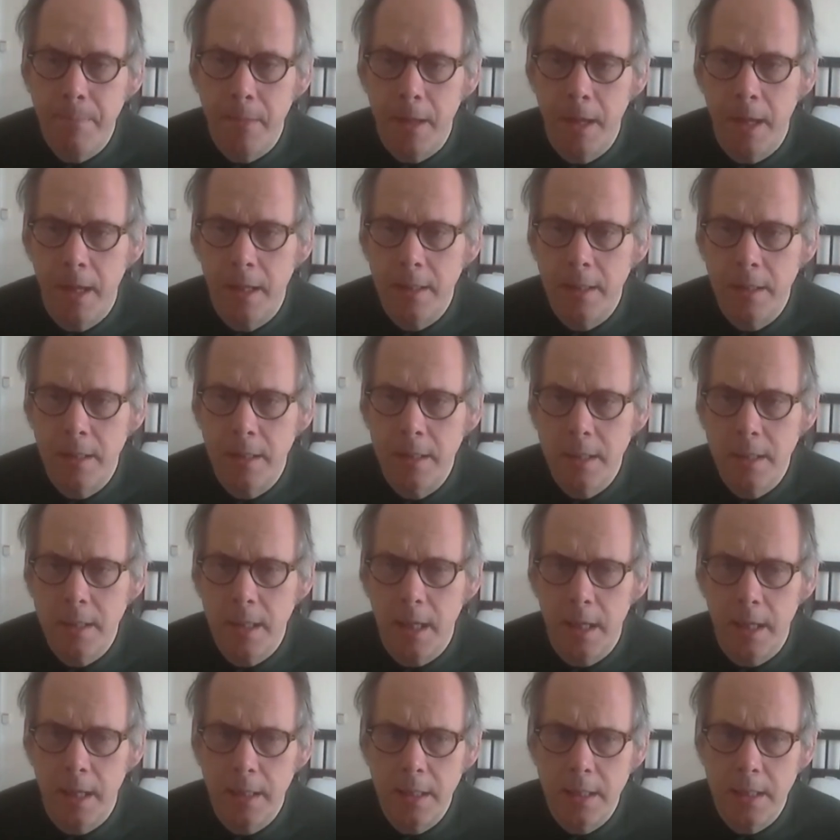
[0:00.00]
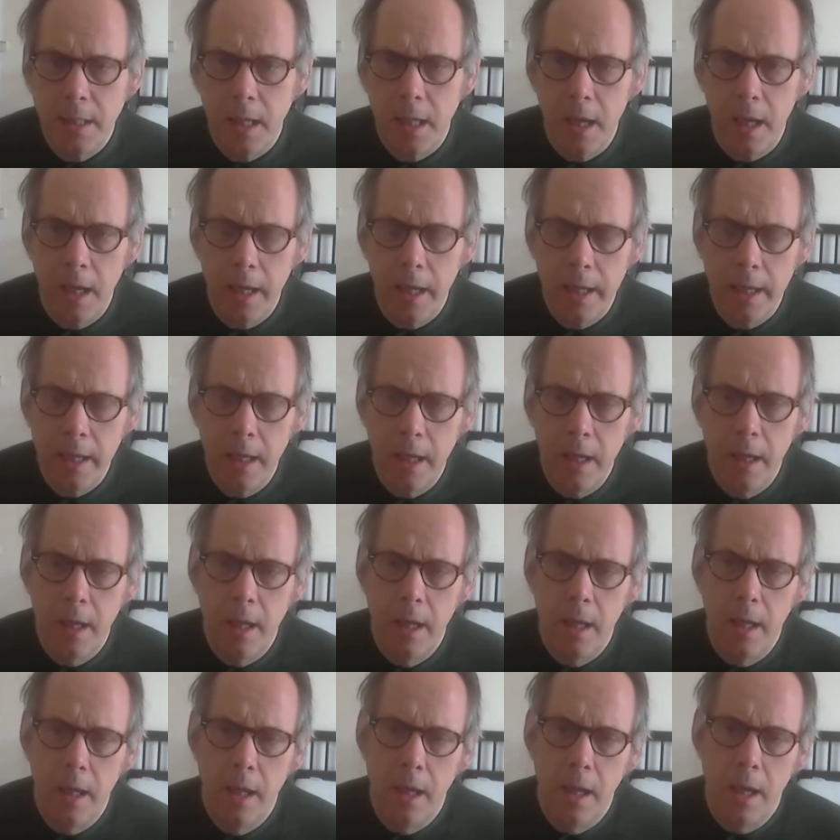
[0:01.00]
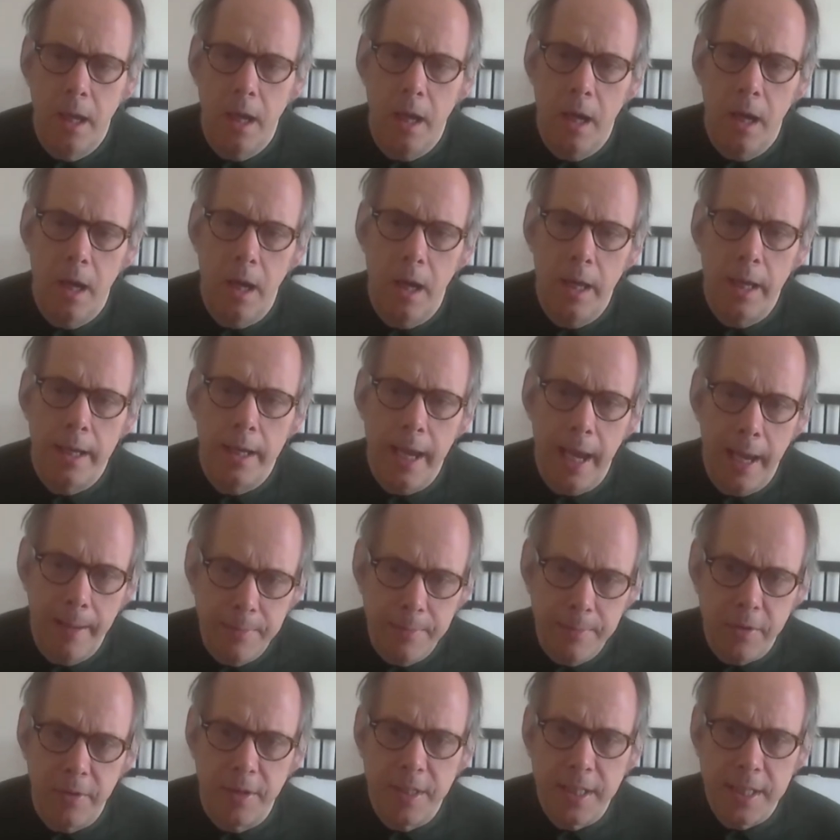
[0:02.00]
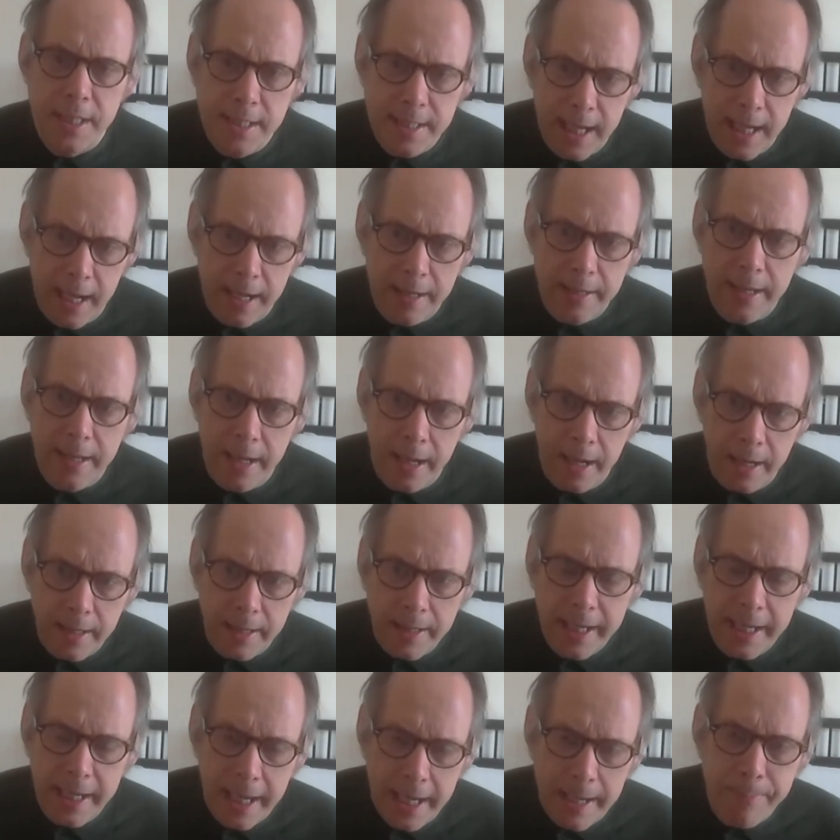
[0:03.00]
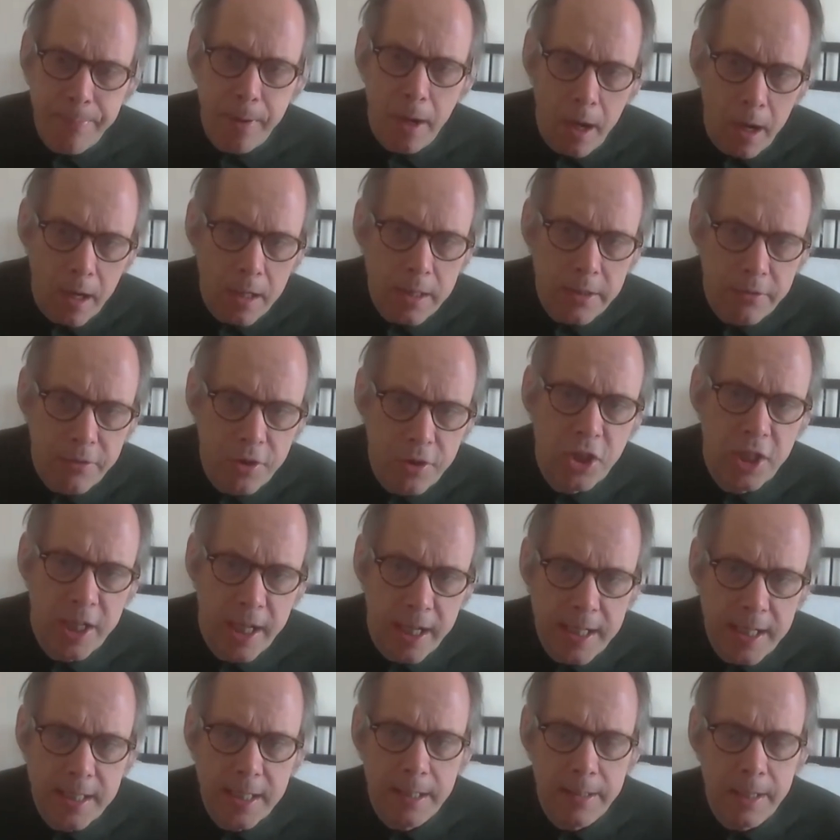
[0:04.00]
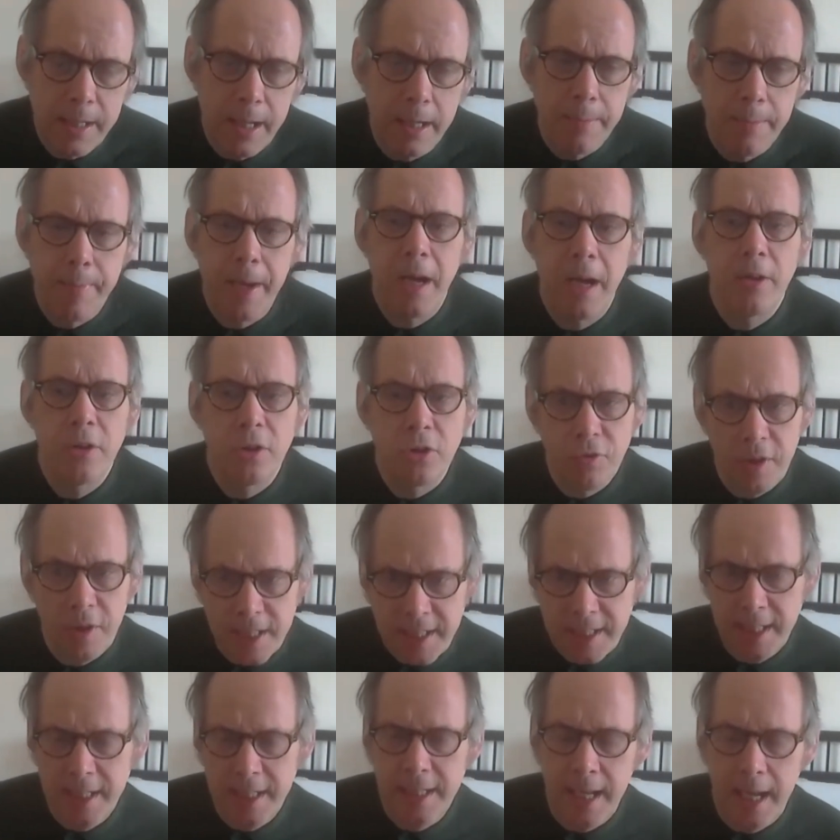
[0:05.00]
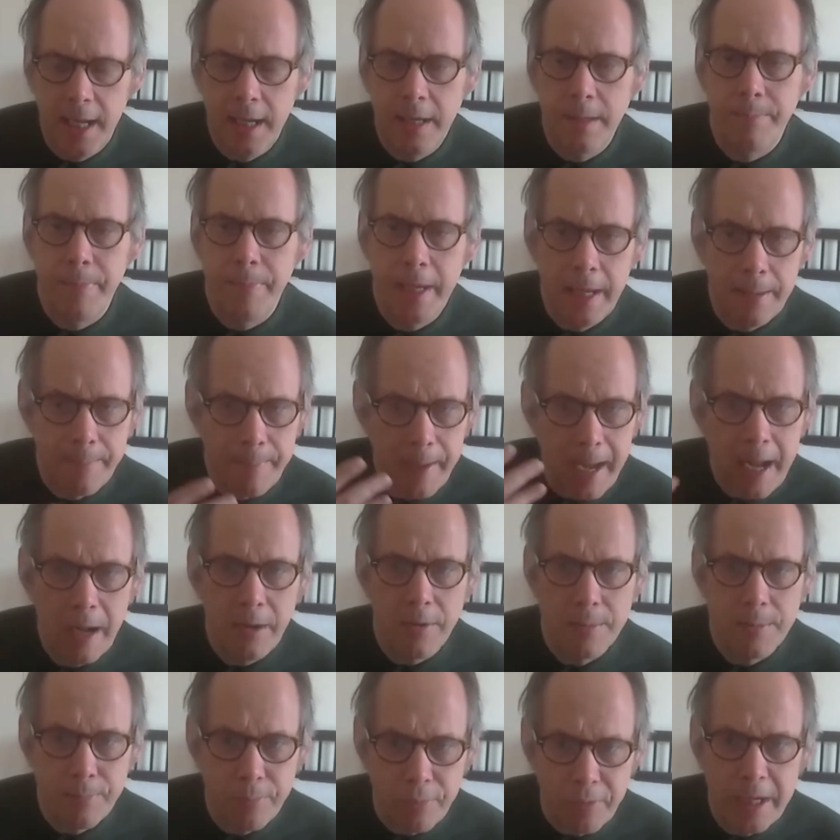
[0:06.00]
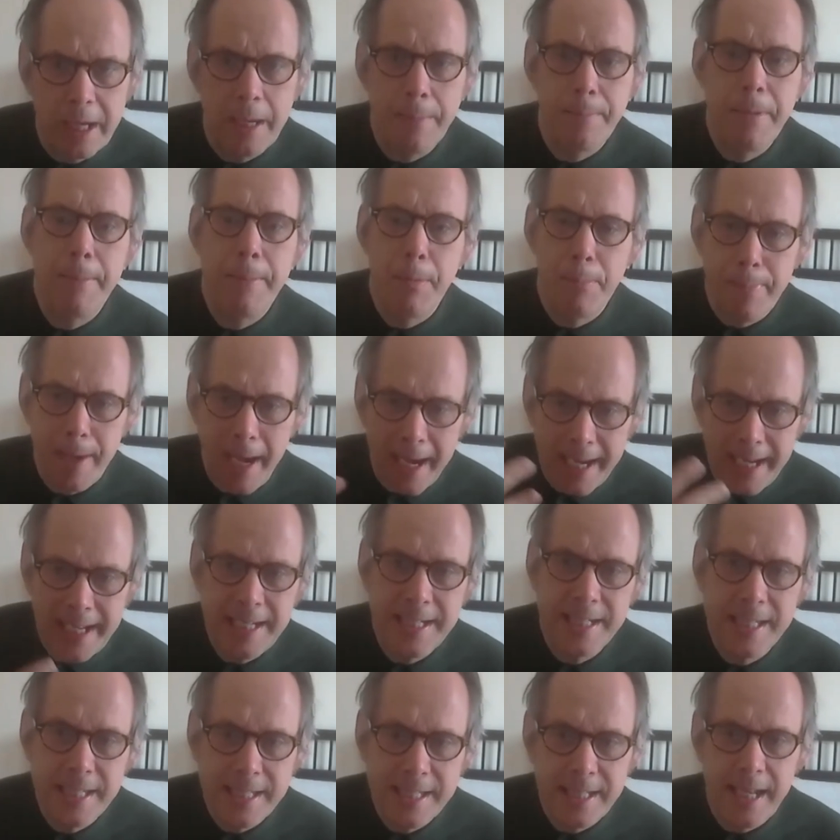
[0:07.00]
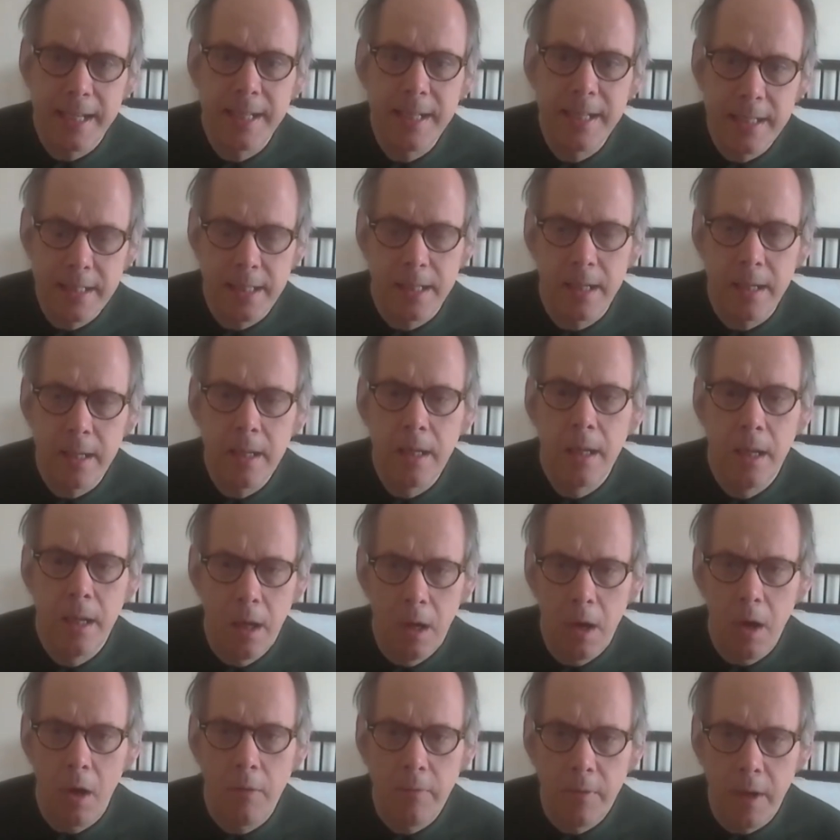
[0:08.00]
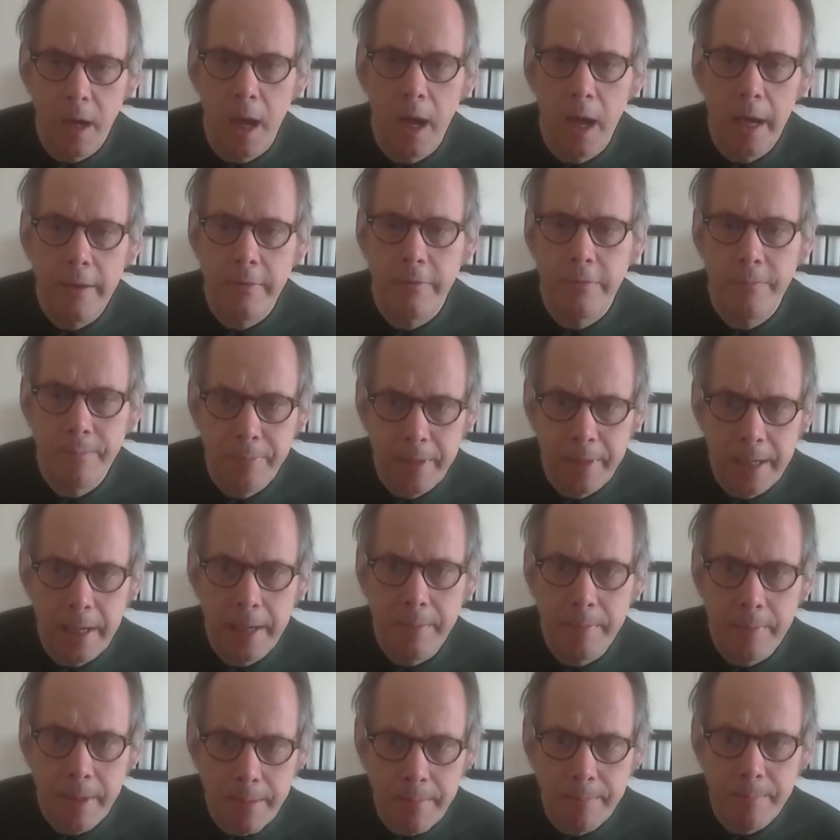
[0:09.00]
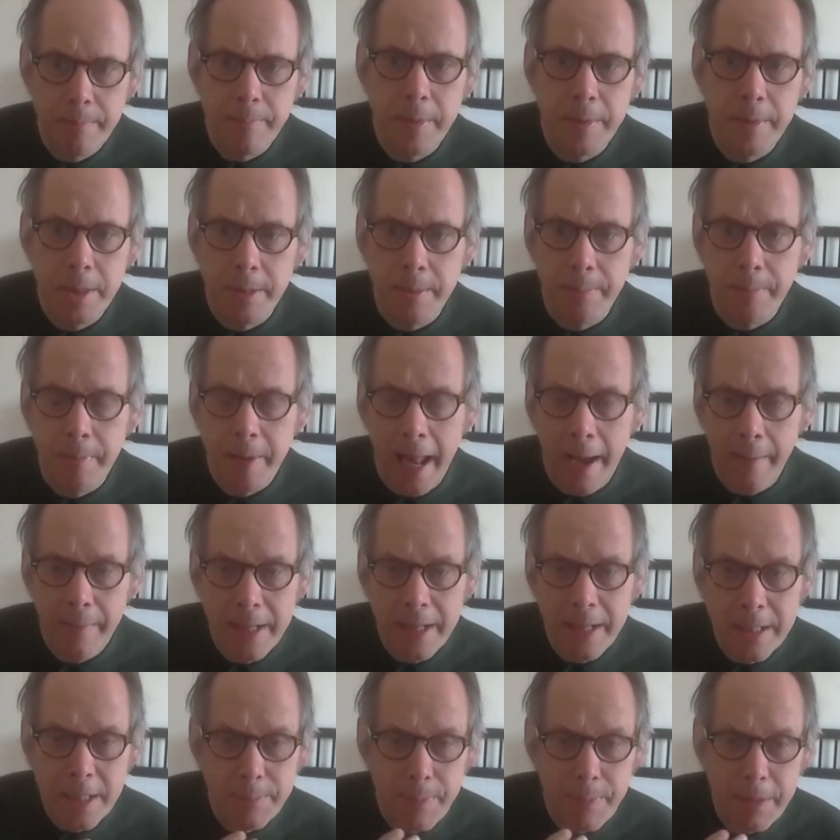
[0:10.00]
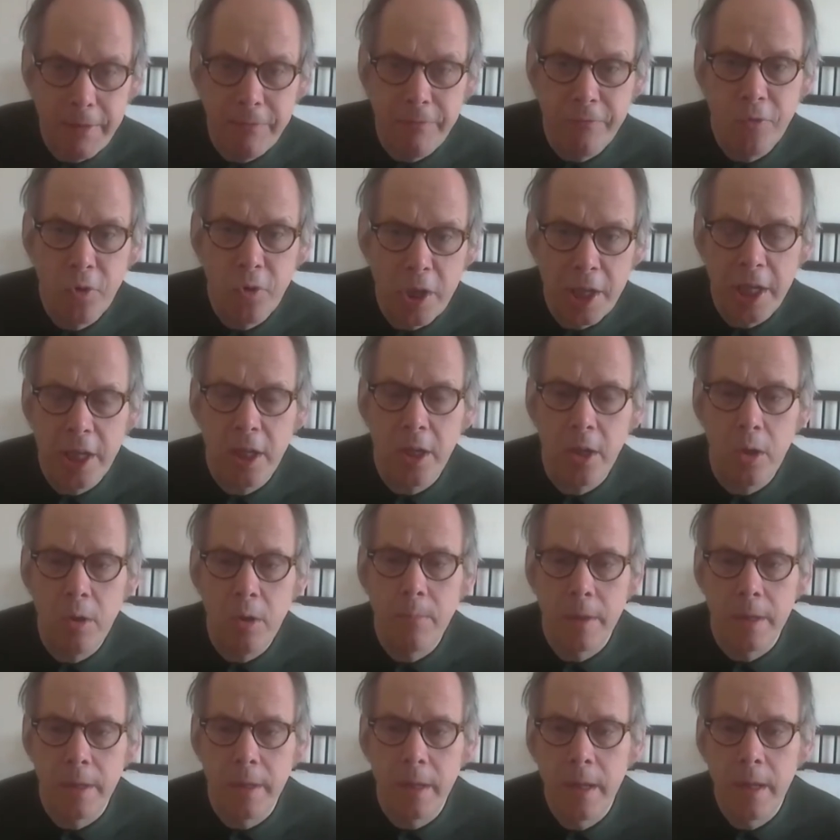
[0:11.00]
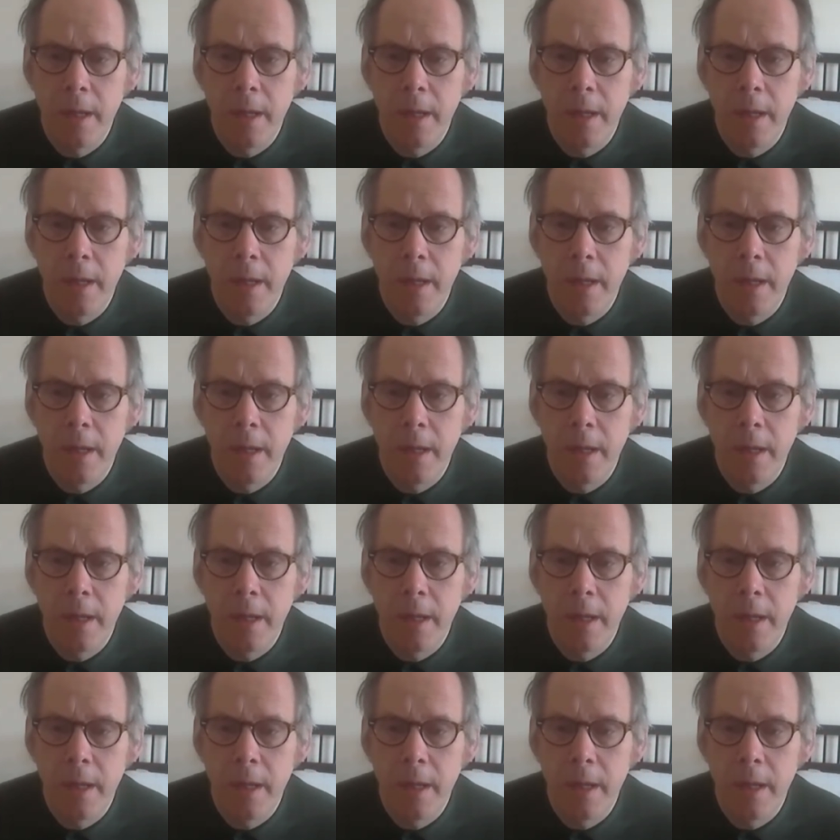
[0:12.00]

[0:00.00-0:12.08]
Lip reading: And I came to understand that a key part of Christianity about addressing that, being about bringing people back into the centre of life, allowing them to be fully human.